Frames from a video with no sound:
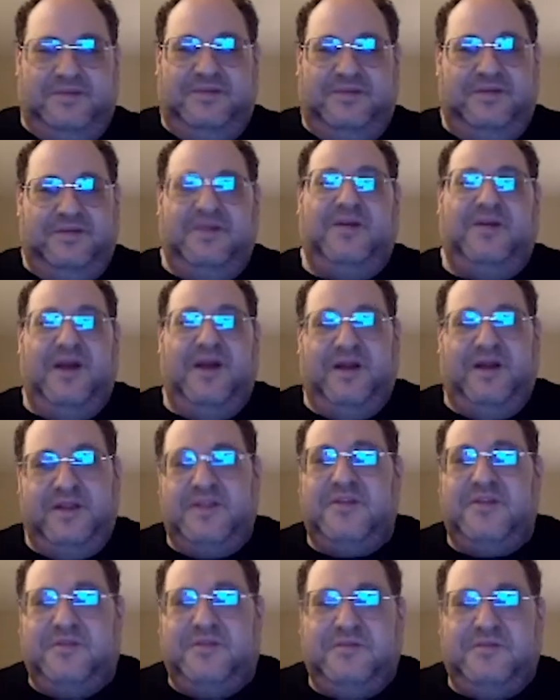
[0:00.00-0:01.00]
dear God,
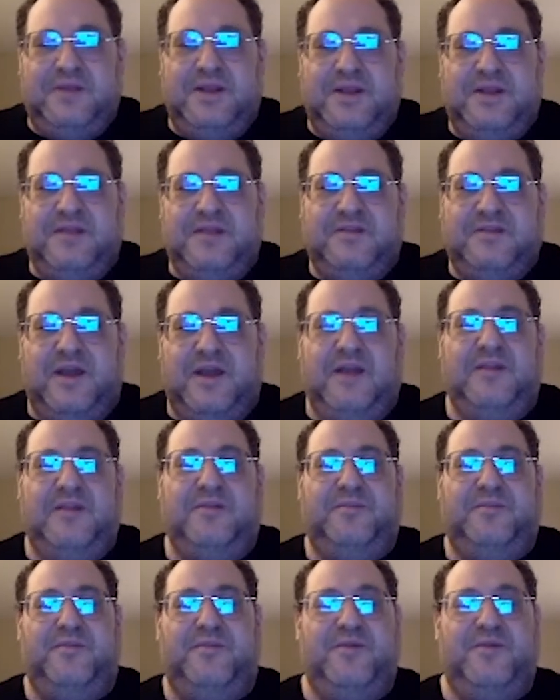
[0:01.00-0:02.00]
it's not really designed as
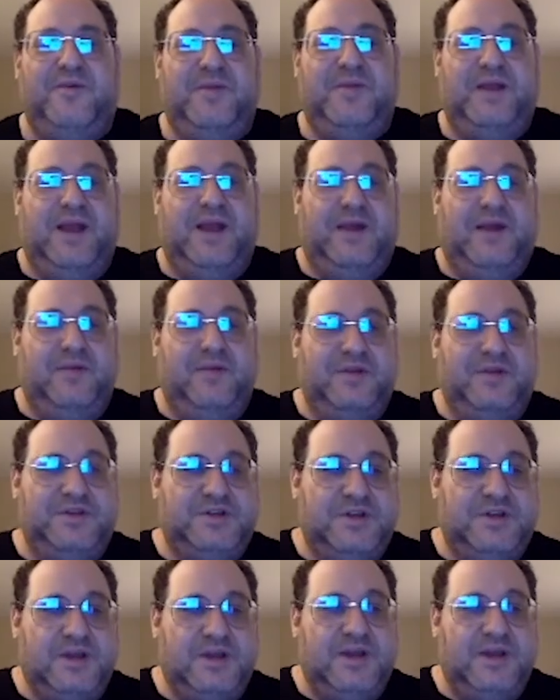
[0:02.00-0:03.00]
a programming
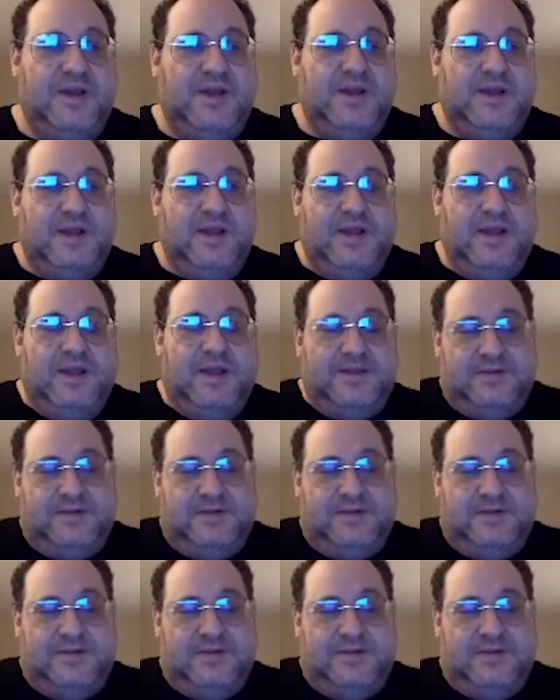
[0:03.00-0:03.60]
language. So